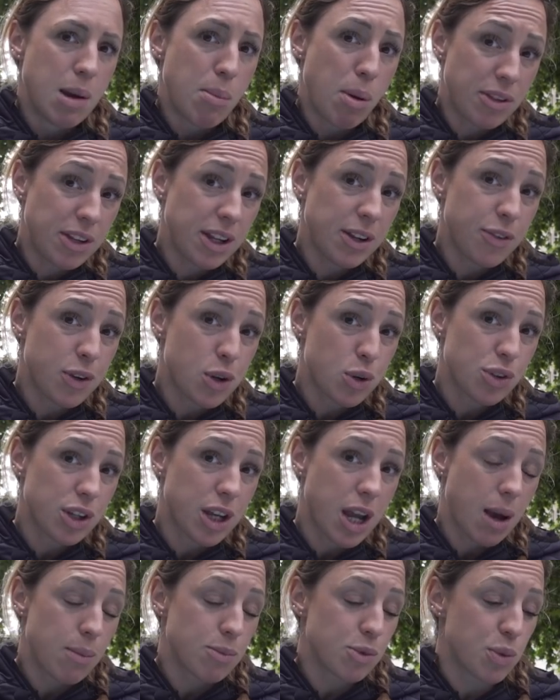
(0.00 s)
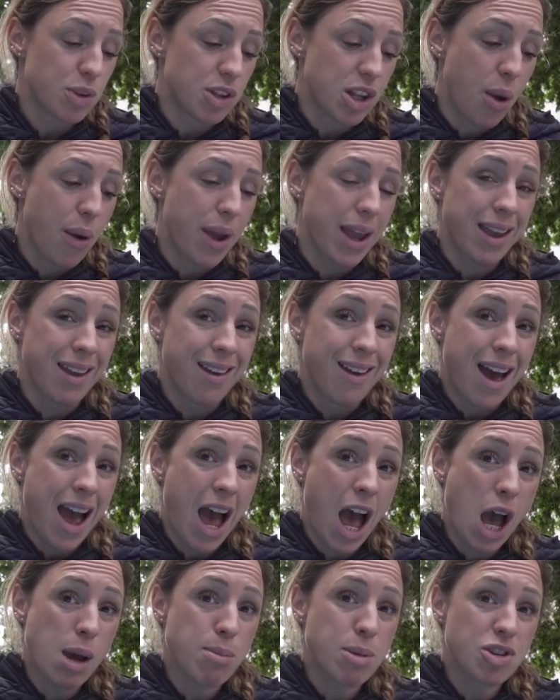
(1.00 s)
But the difficulty comes with knowing
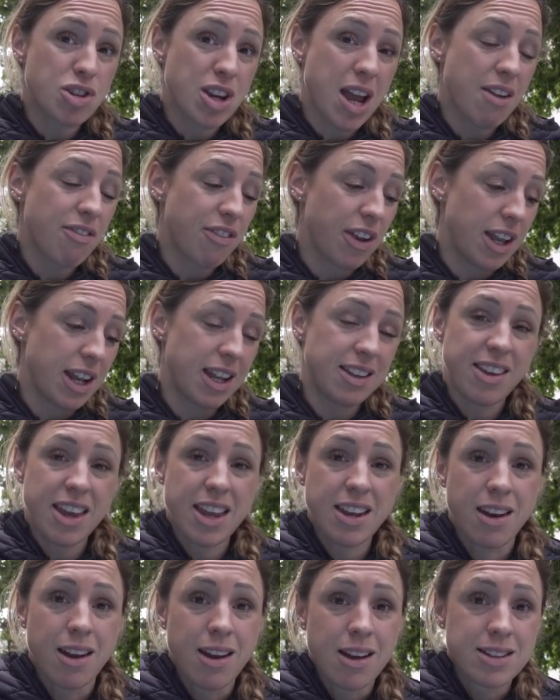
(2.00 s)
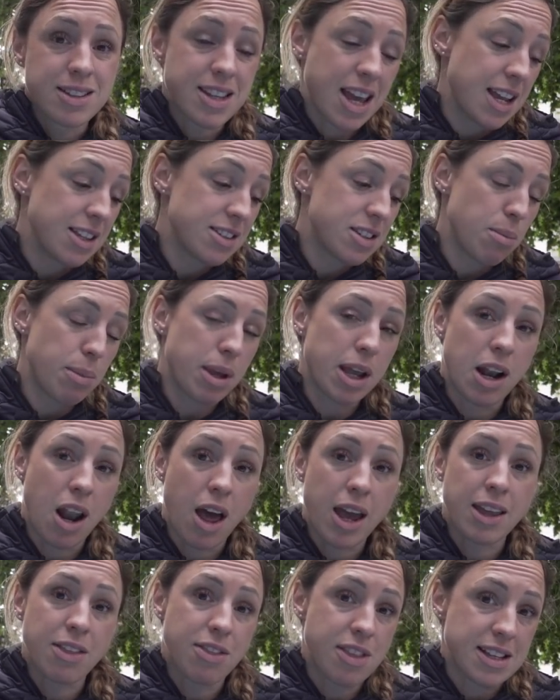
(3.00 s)
how much caffeine is in, say, something
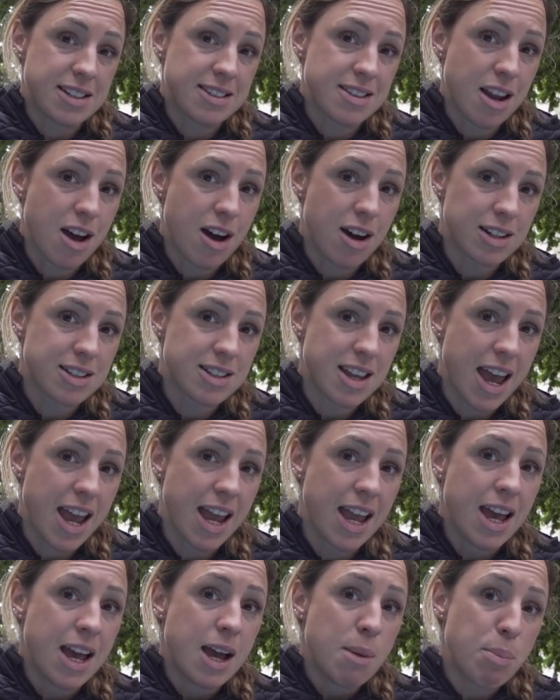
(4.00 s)
like this latte.